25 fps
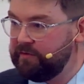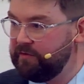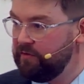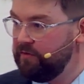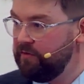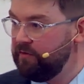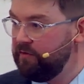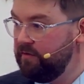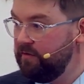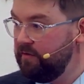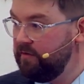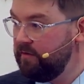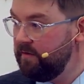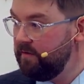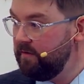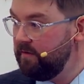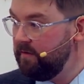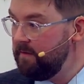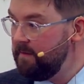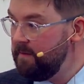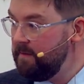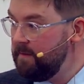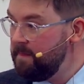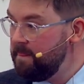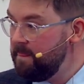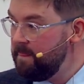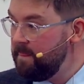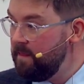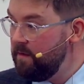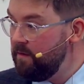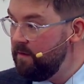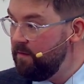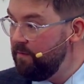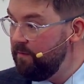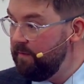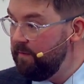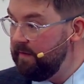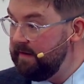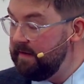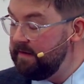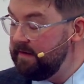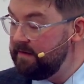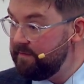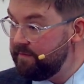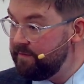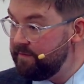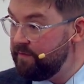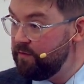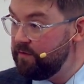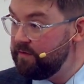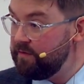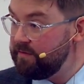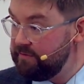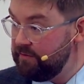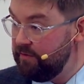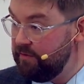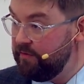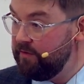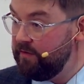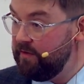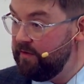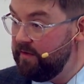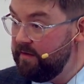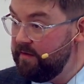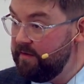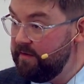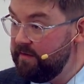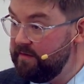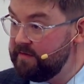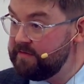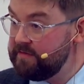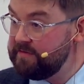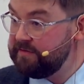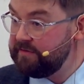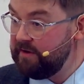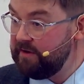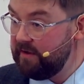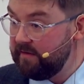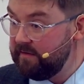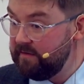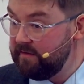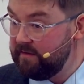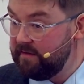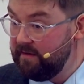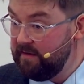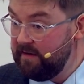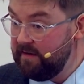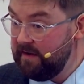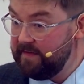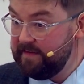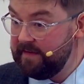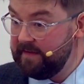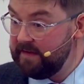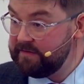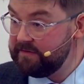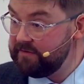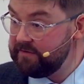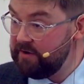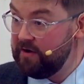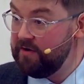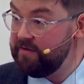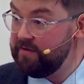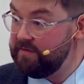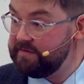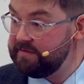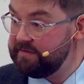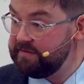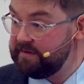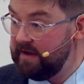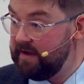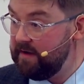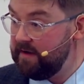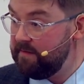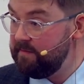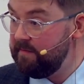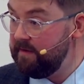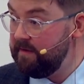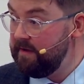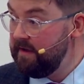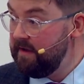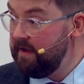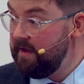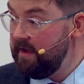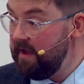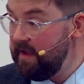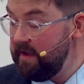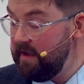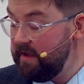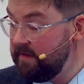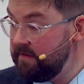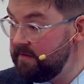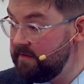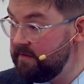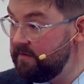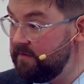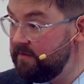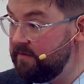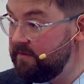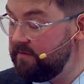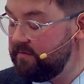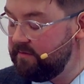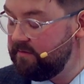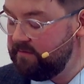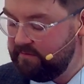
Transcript: 2, we need to focus on the Son, and that's how the psalm ends.